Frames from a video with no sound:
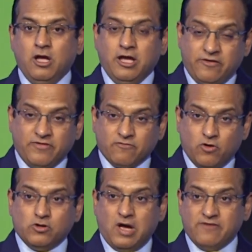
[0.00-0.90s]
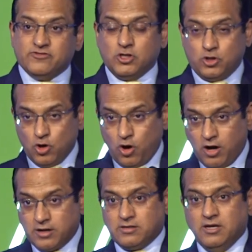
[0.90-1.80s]
if we are going to have
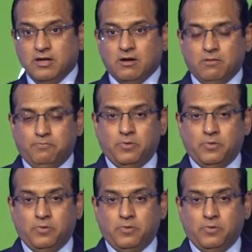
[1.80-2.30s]
secured uh,